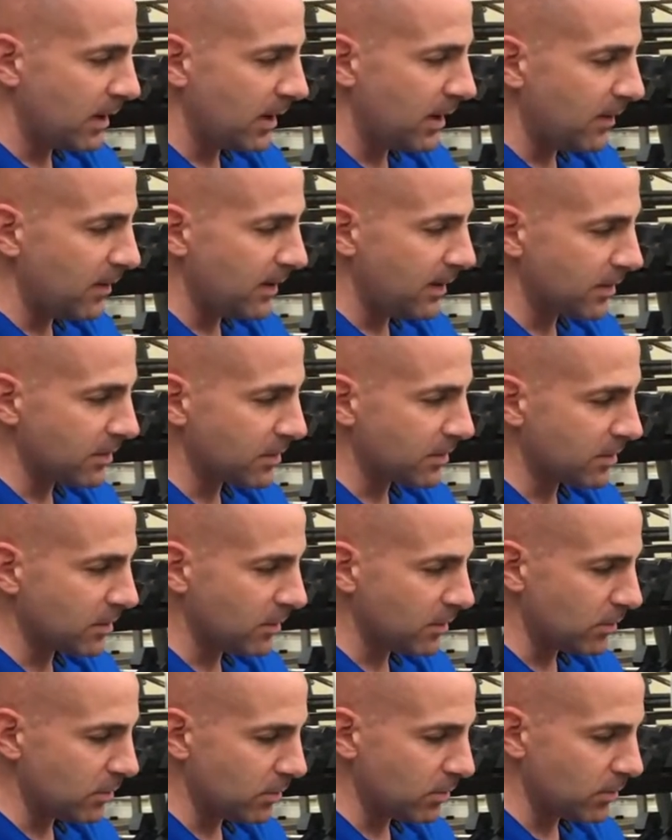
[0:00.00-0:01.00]
and then
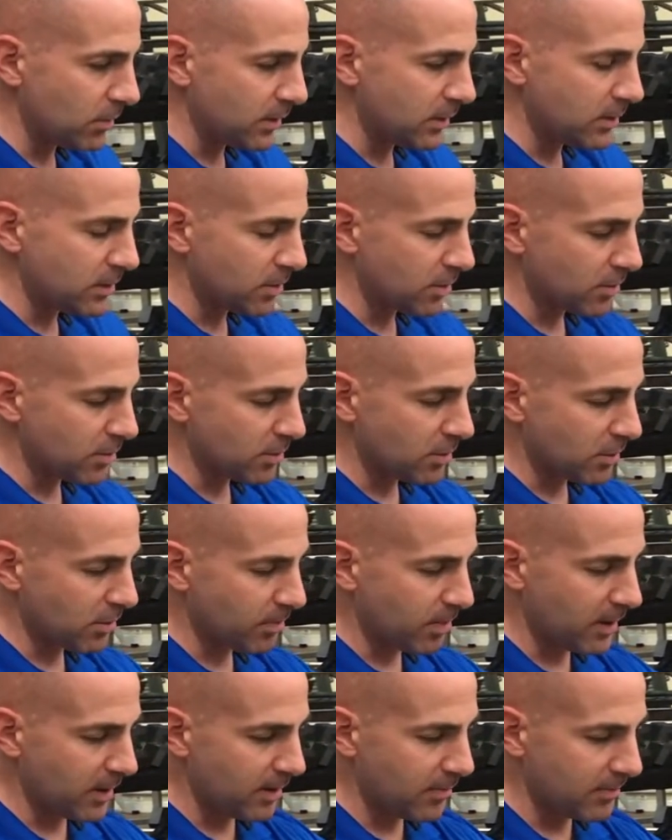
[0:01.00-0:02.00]
slowly turn her
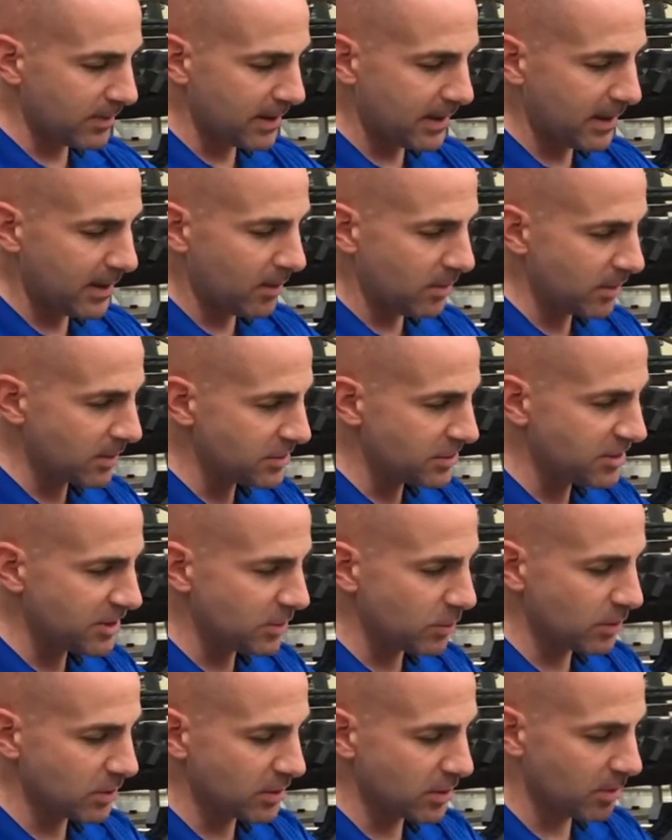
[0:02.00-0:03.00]
palm down, and
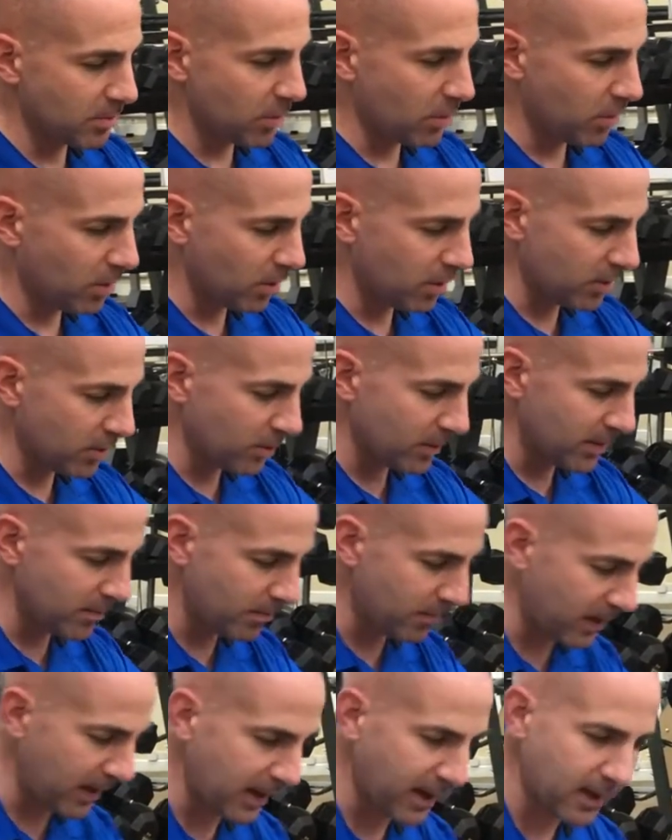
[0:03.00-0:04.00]
she would come all the way
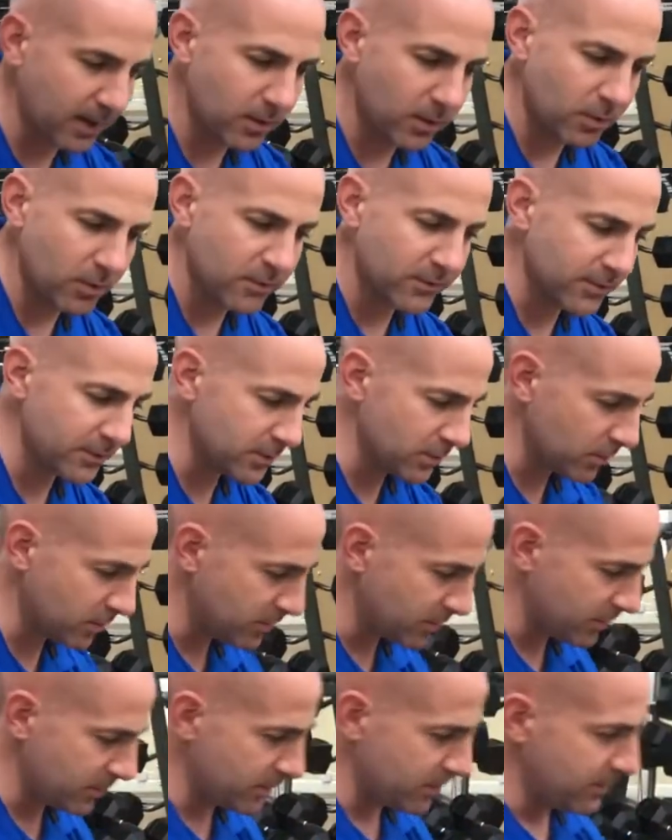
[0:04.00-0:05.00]
back over.
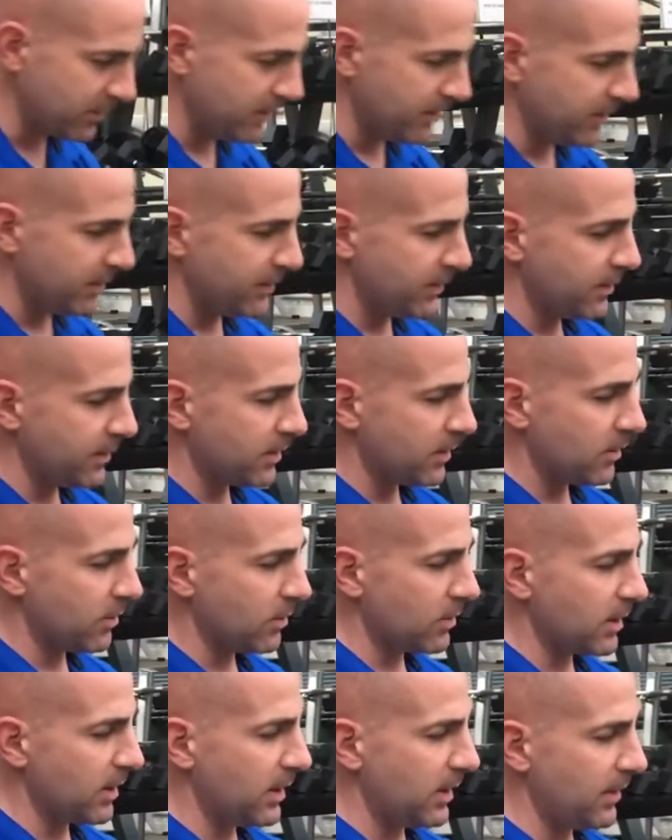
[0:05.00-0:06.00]

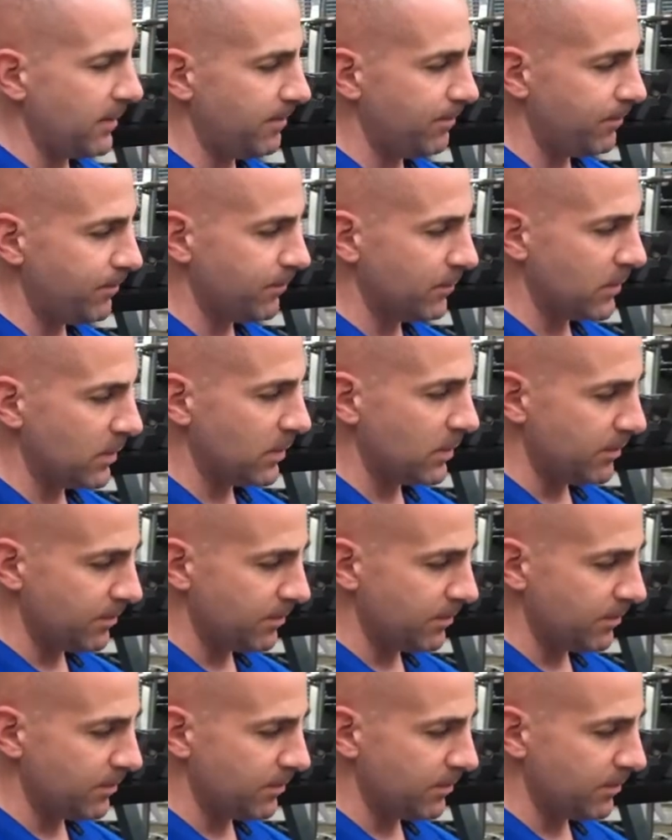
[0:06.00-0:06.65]
Okay? Yep.